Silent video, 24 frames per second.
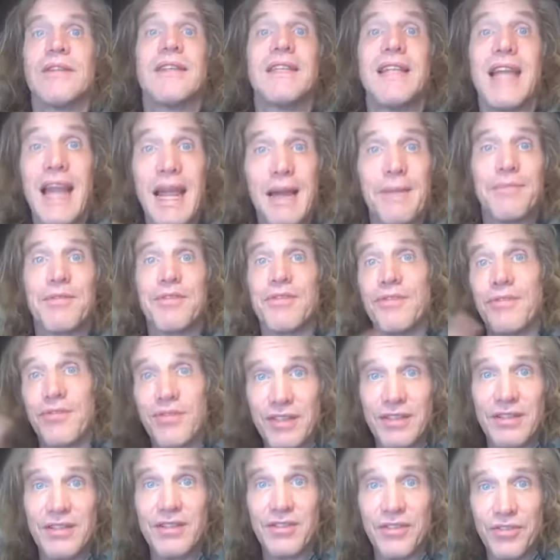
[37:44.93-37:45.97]
Damsels
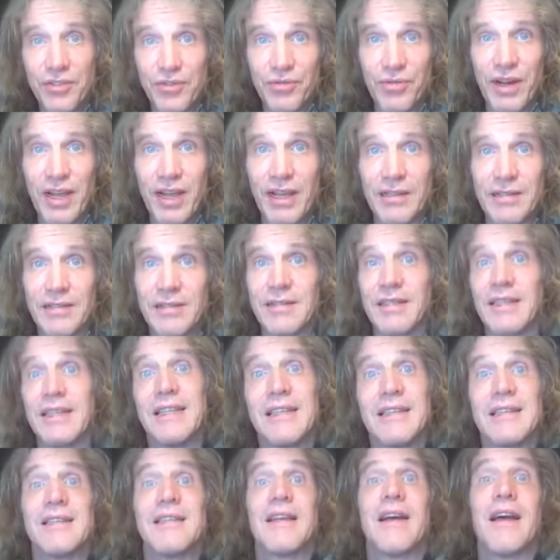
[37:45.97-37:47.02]
in distress
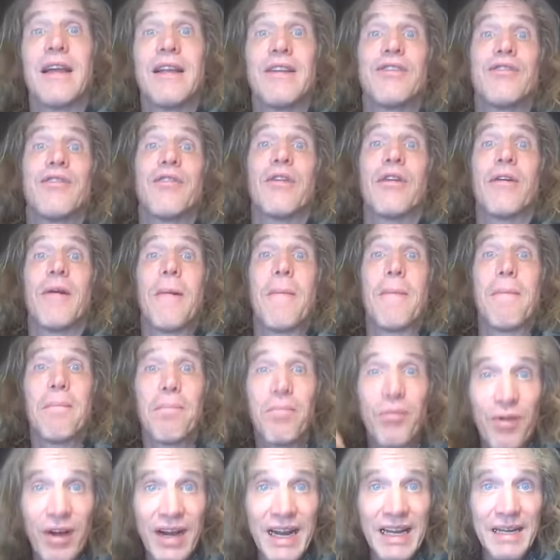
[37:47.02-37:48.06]
inside your
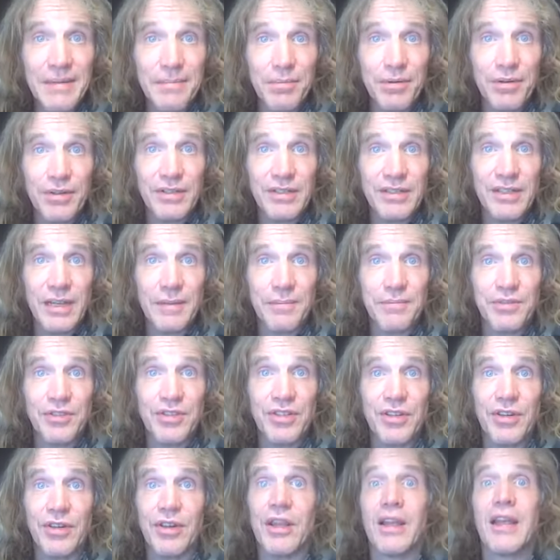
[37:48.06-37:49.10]
brain
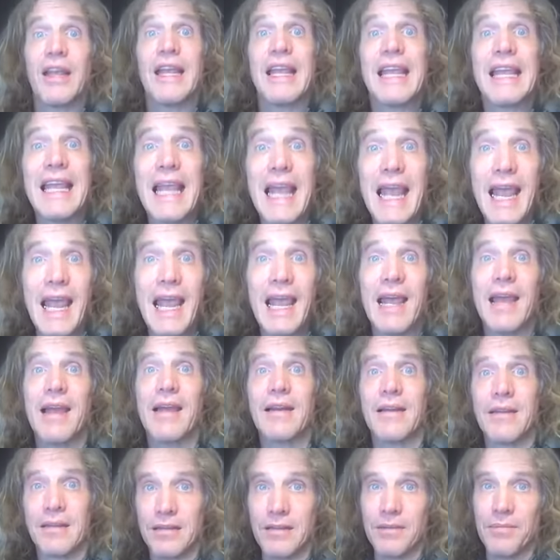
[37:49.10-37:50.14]
perception can
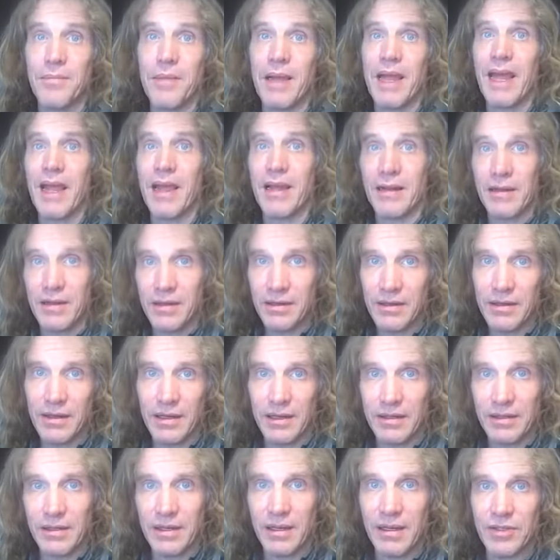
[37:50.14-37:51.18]
demand
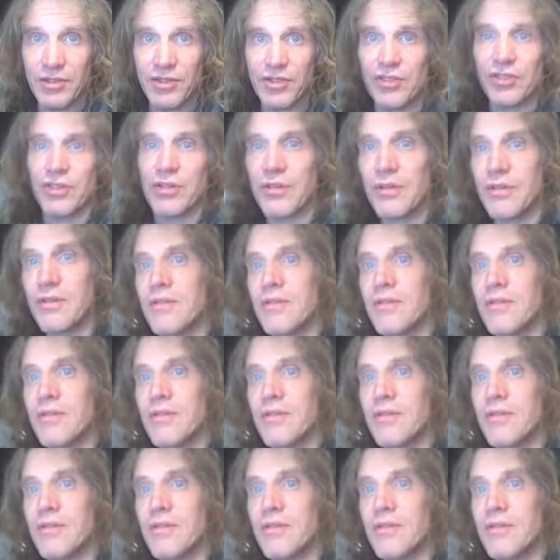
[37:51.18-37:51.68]
attention.